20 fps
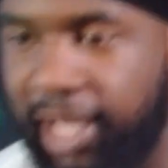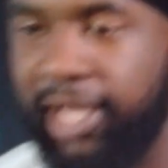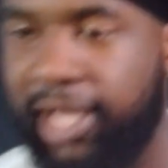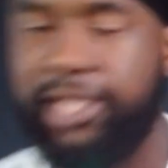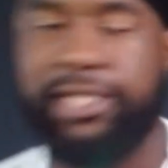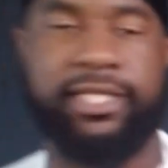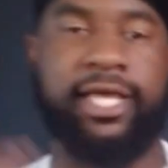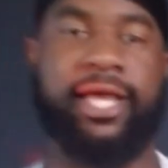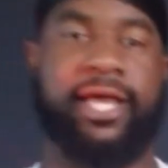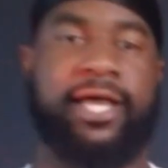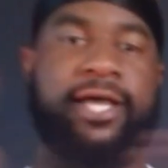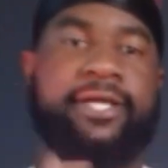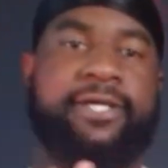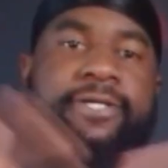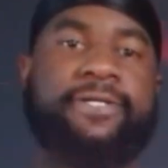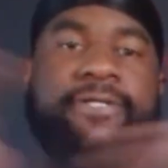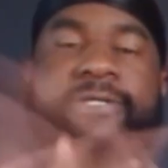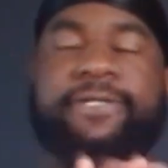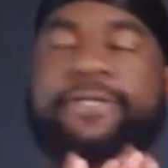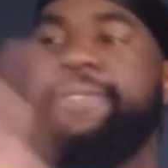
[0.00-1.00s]
Yeah.
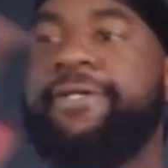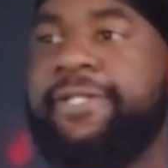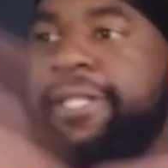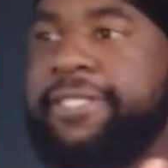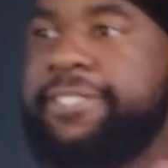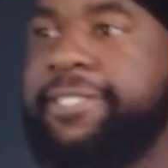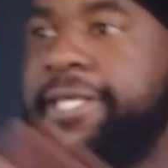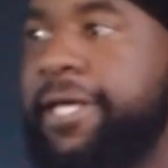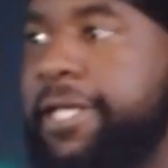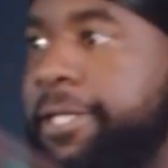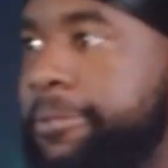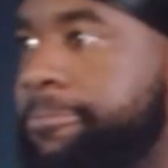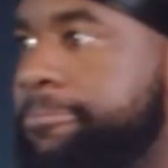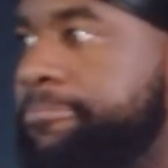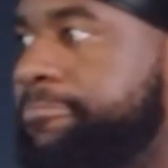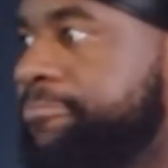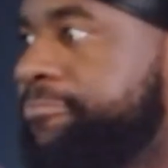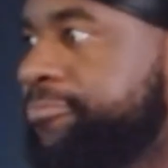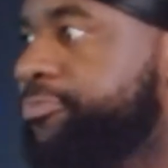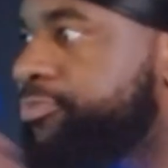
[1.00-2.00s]
Let's get it.
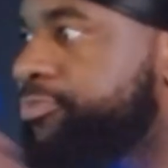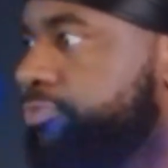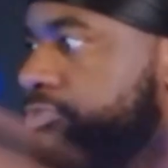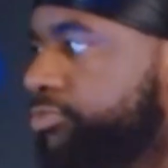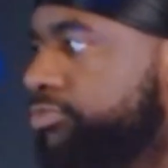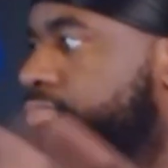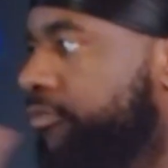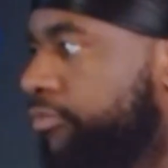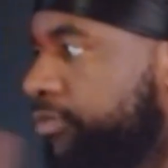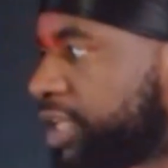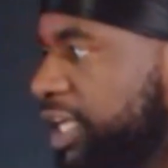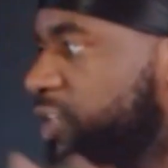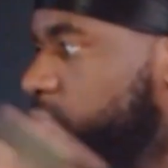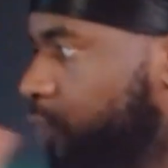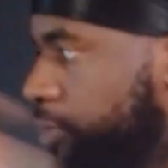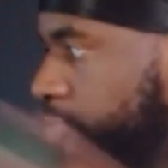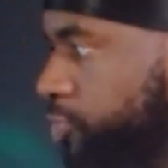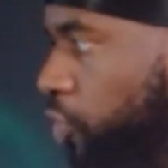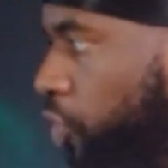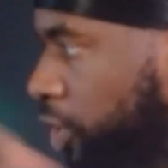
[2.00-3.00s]
That's what
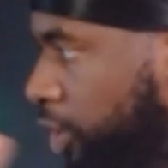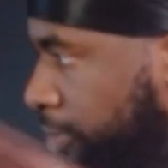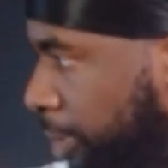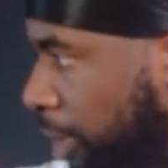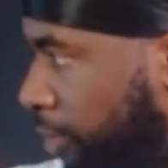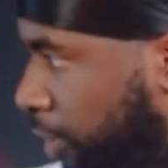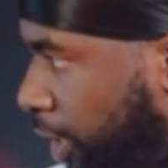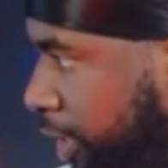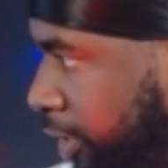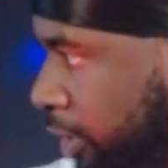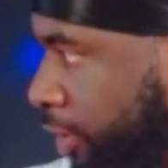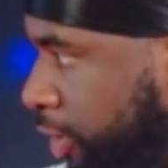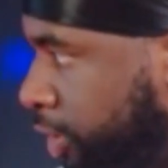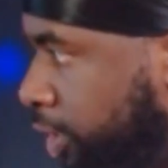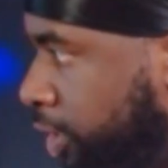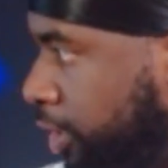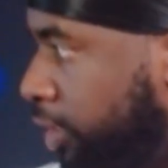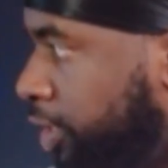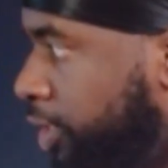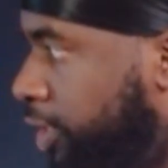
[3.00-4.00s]
I'm talking about right here.
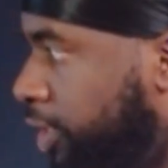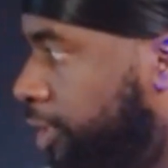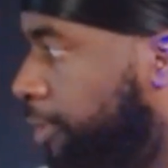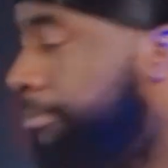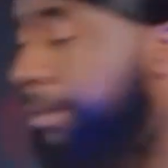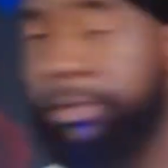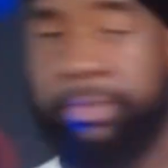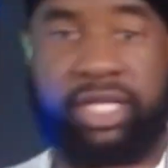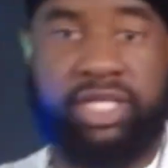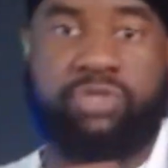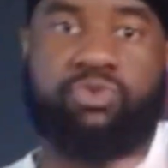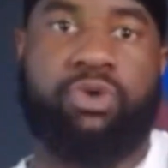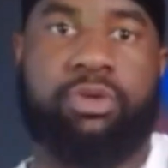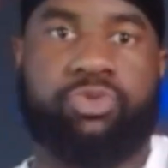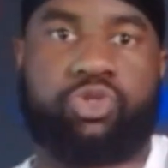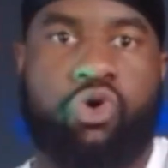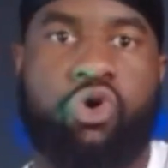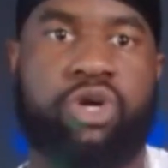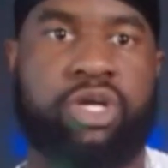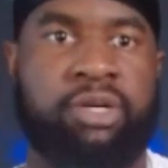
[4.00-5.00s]
Baby, this is what I'm
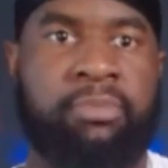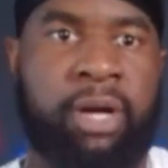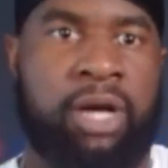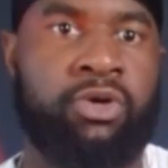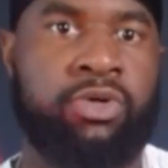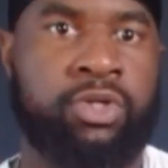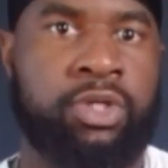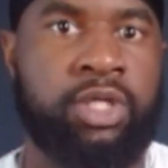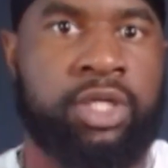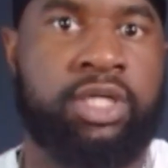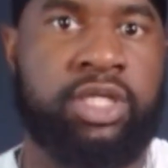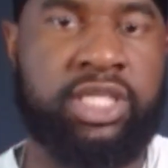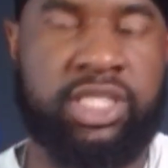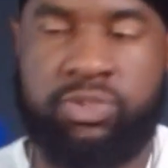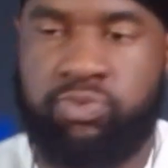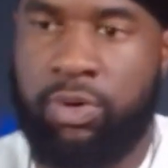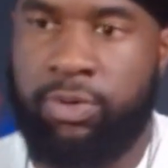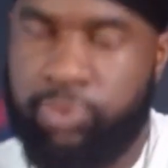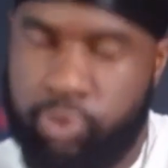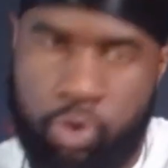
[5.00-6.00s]
talking about. This
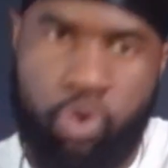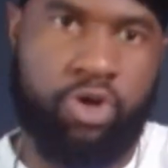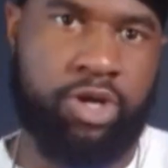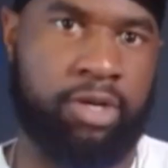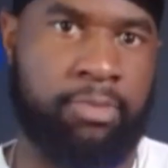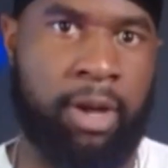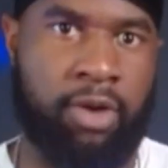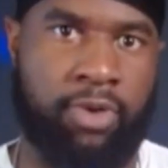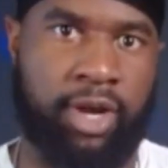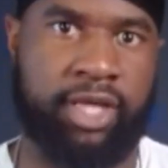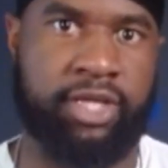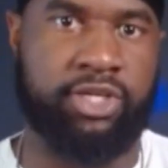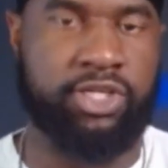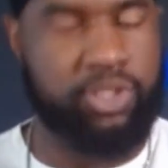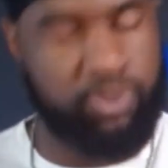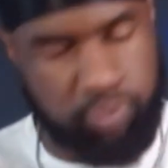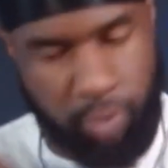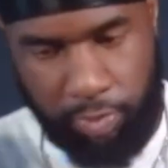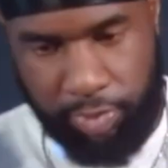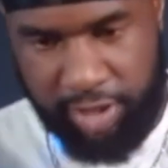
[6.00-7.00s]
is what I'm talking about right here. This
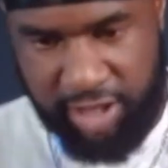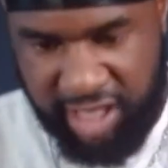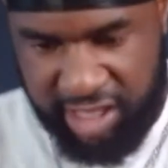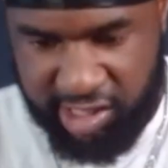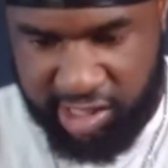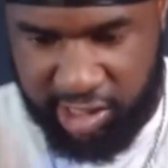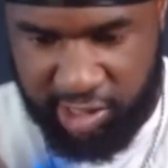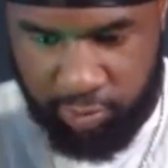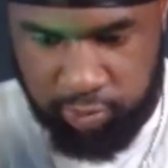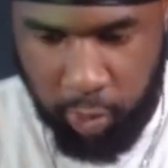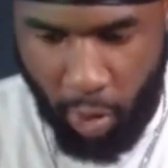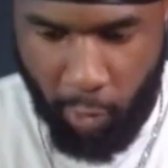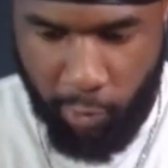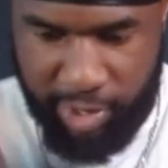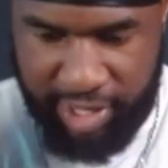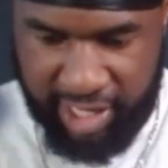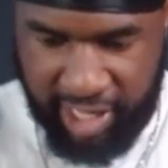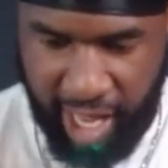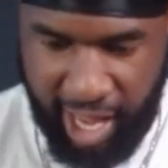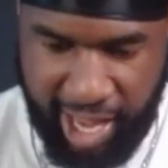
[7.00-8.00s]
is what
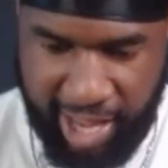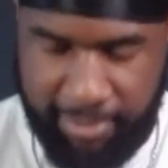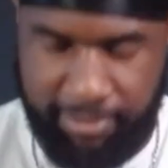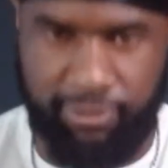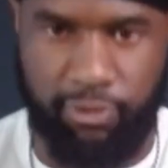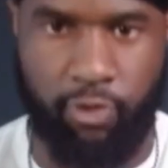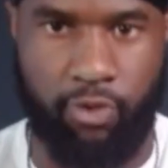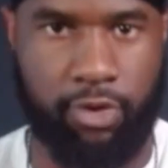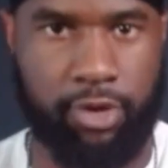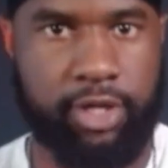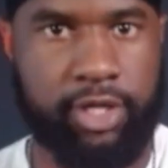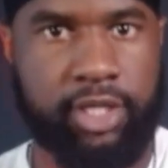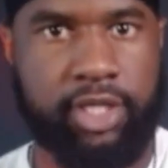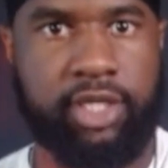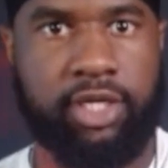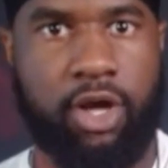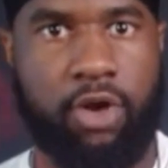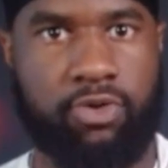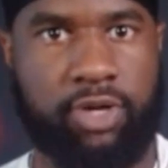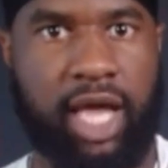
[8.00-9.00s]
we came for.
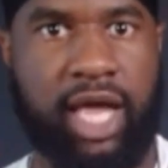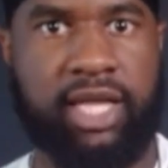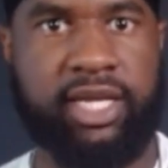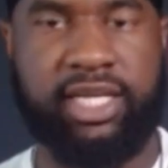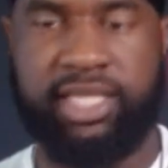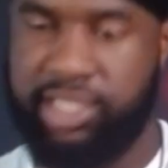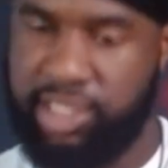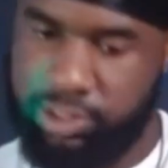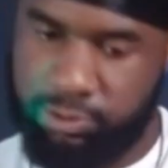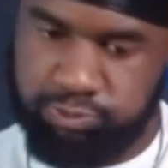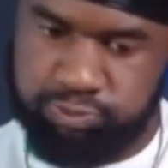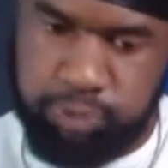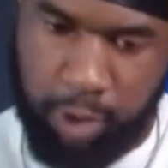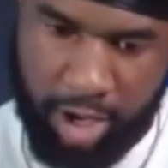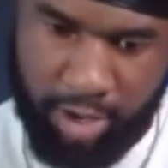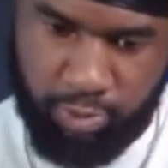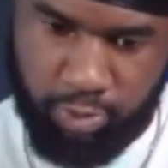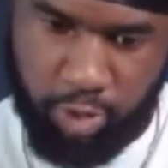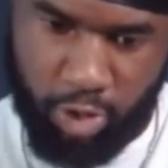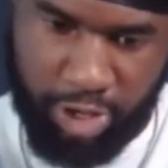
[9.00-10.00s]
Okay? This is
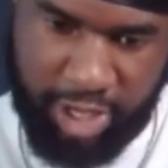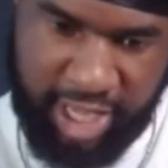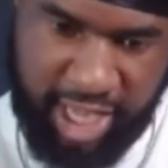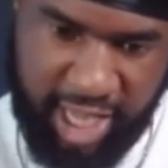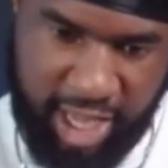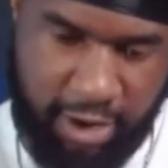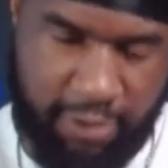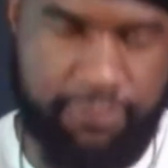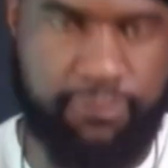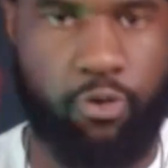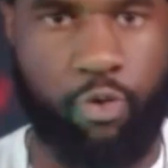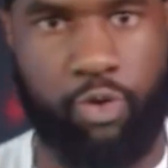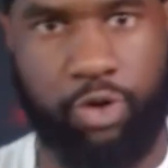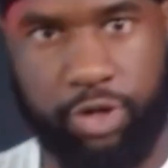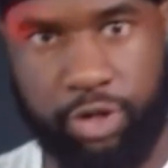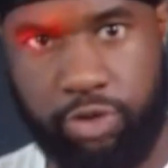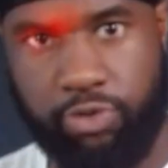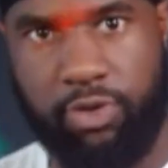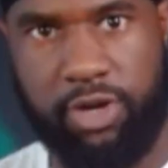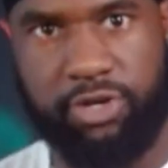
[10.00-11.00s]
what we're here for.
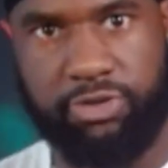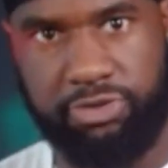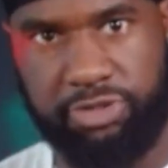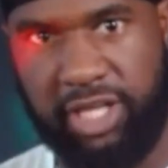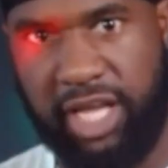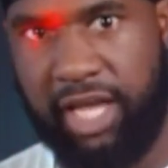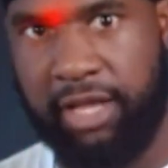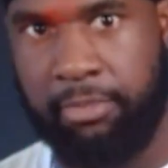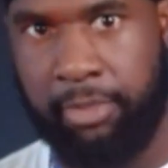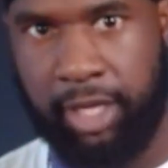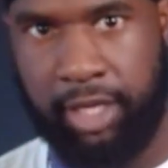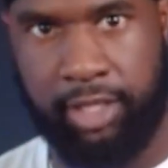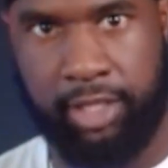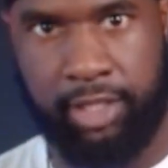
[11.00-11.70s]
Do you understand me?